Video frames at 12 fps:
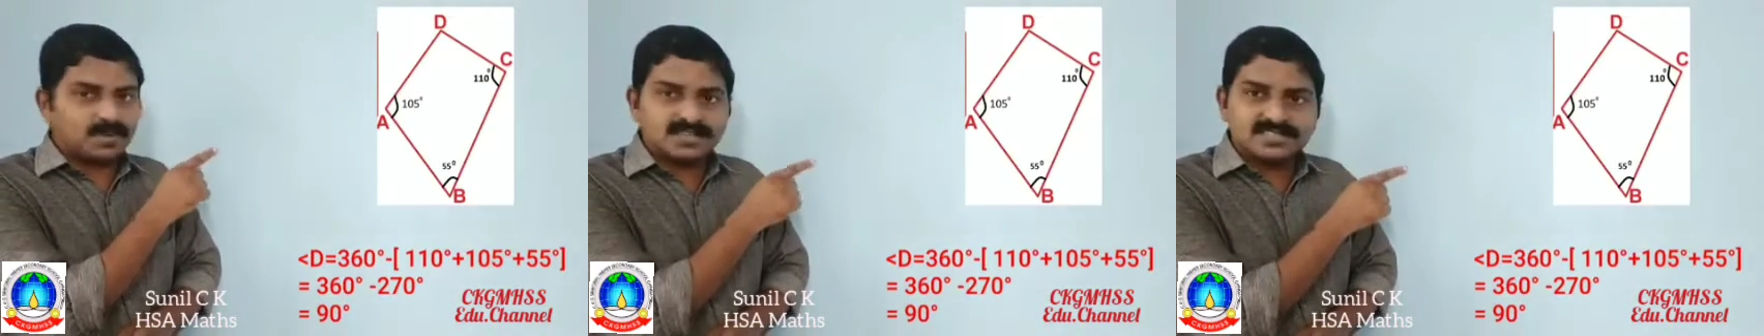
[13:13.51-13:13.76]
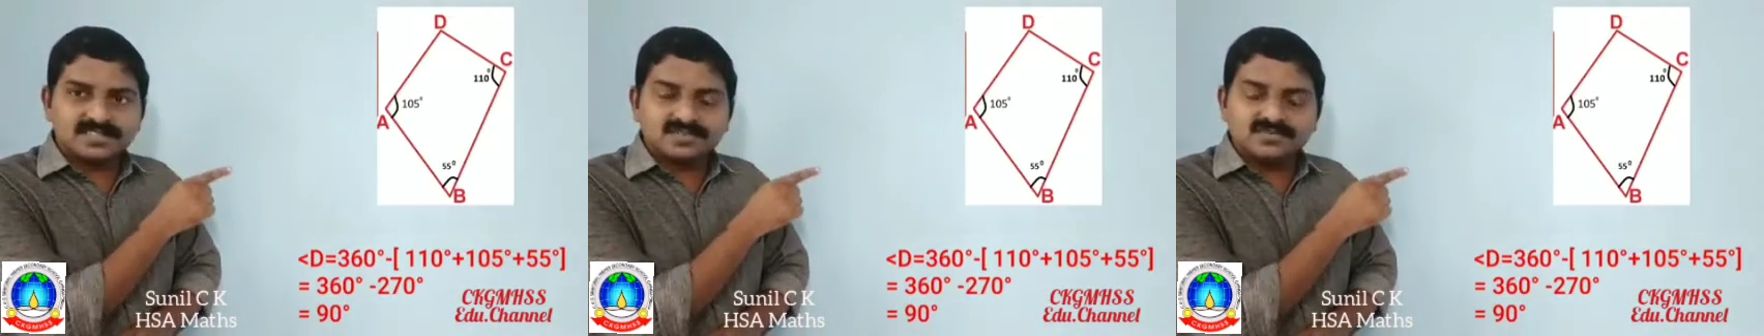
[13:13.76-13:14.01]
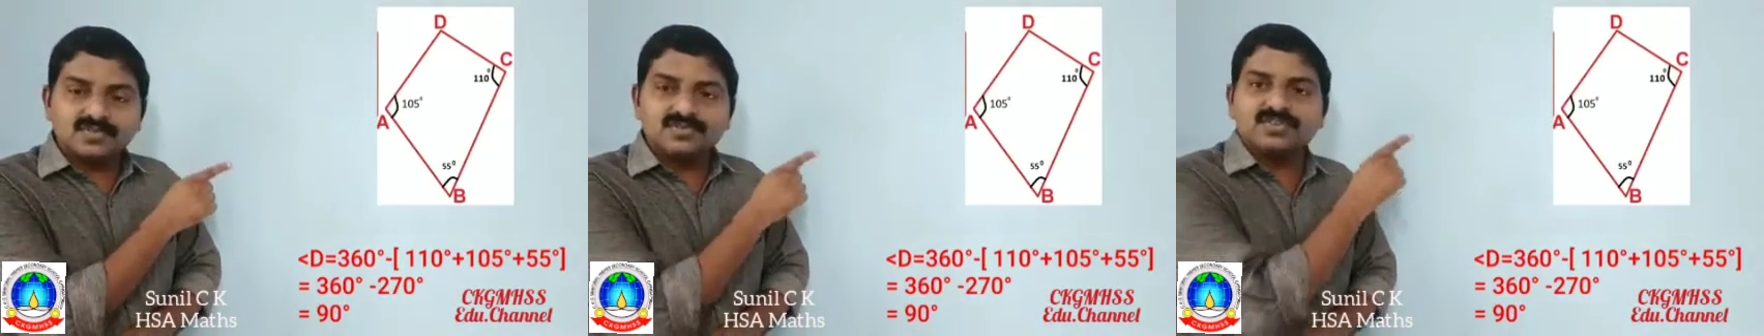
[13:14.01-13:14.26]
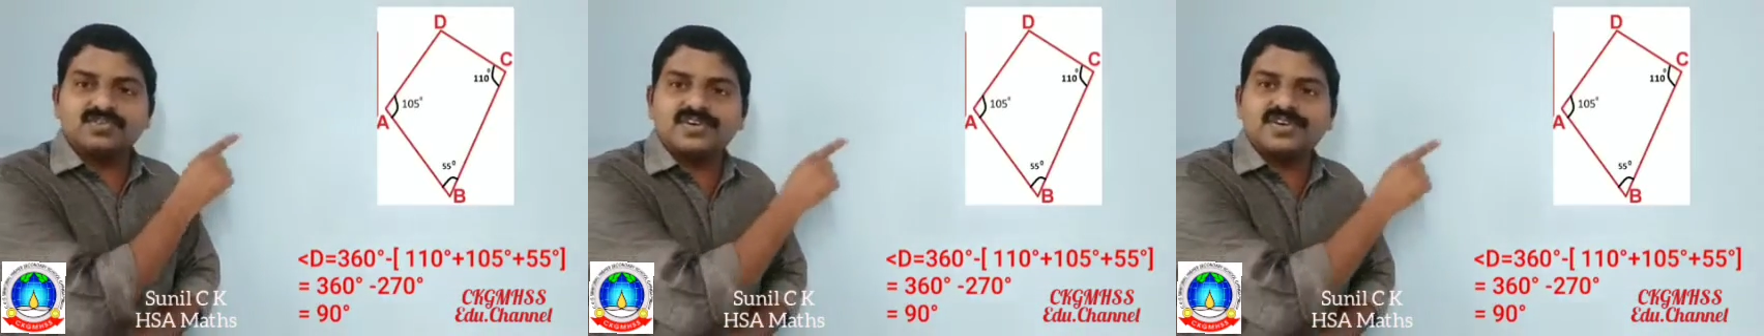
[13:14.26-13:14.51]
plus
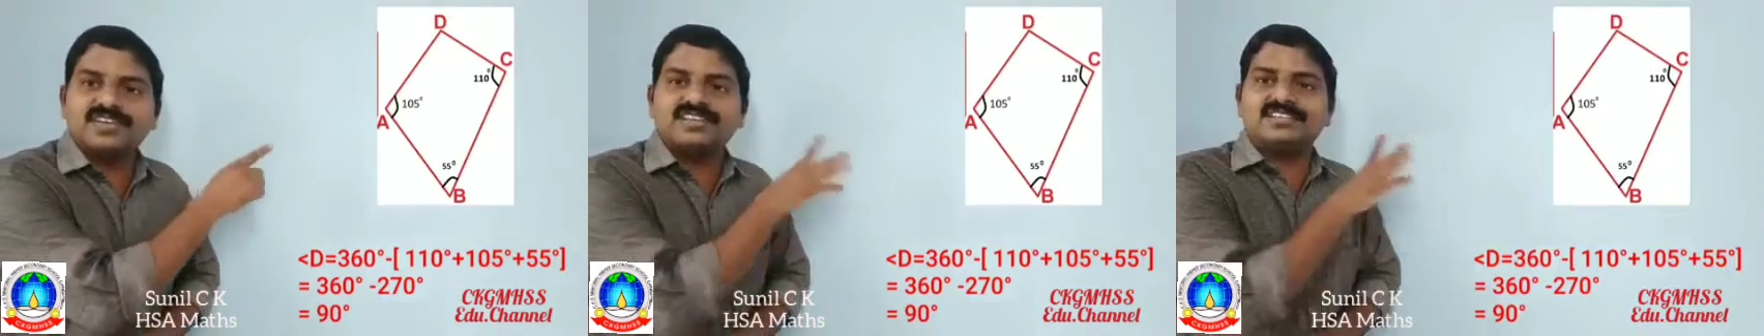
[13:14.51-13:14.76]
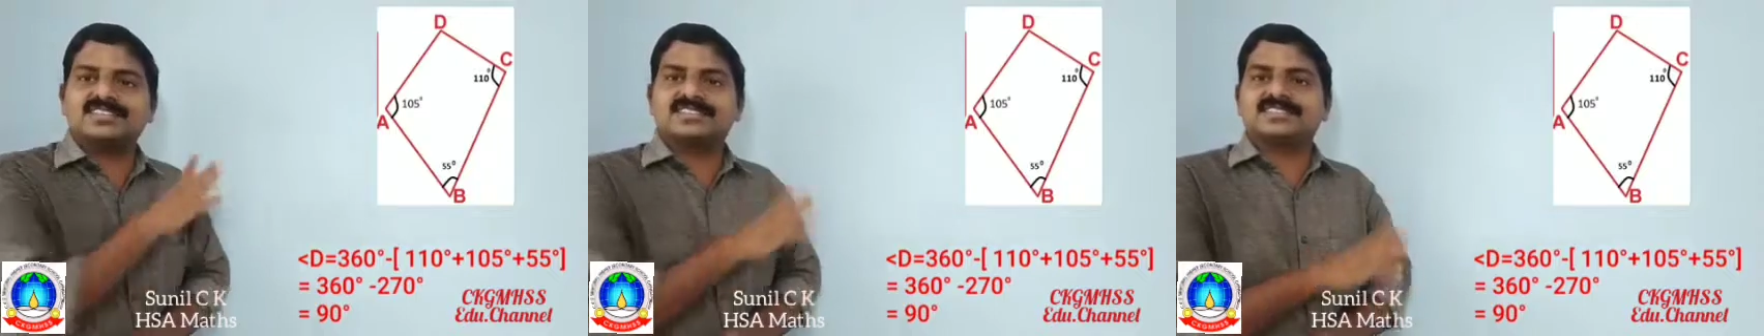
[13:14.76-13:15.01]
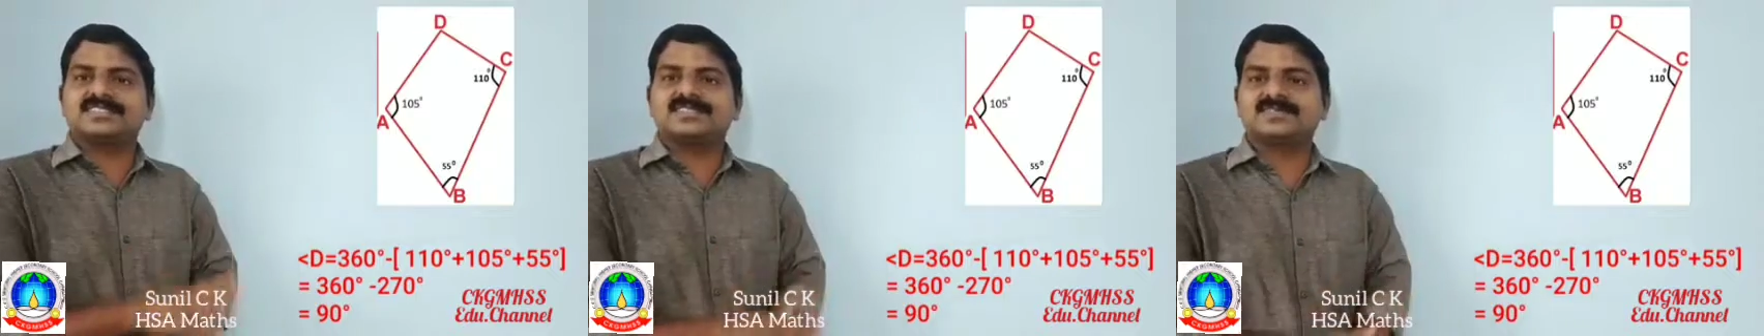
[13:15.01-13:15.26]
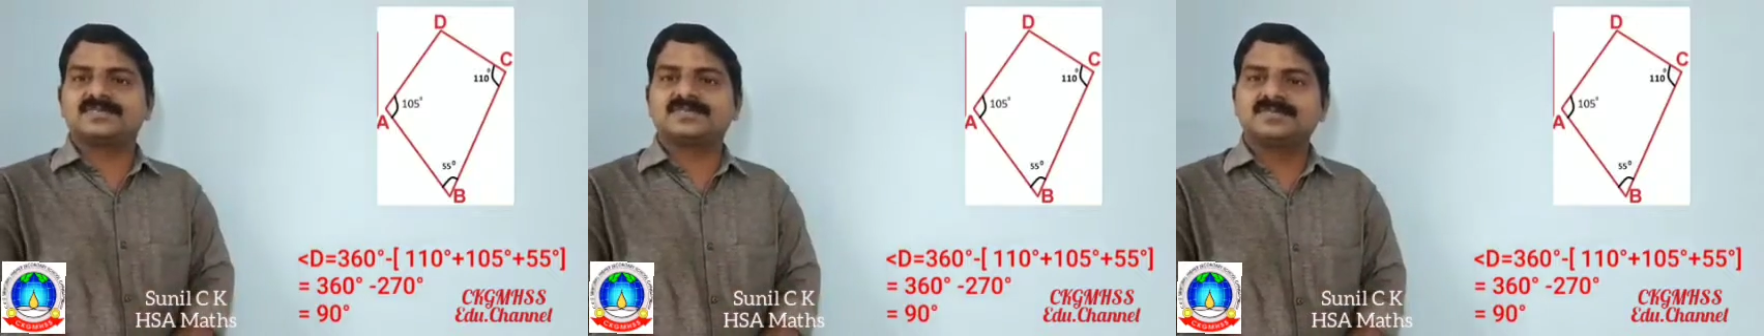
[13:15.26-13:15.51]
55 degrees.